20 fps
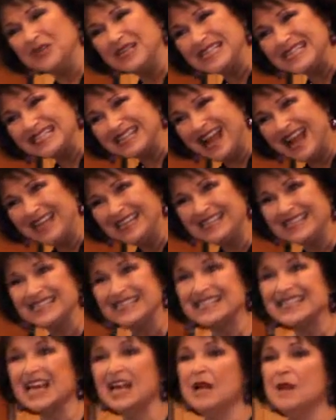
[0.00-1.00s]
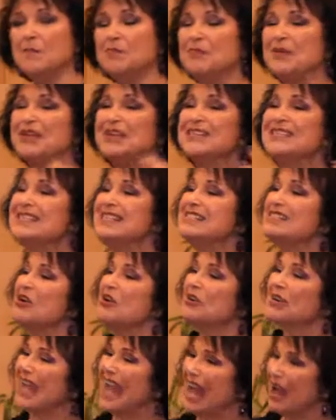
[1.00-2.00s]
his guidance because he's
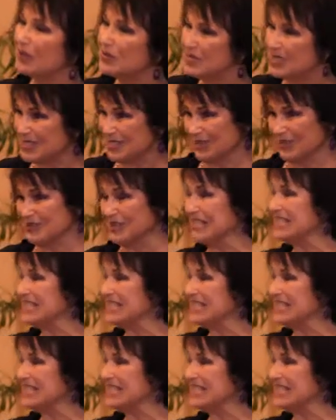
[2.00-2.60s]
our counselor.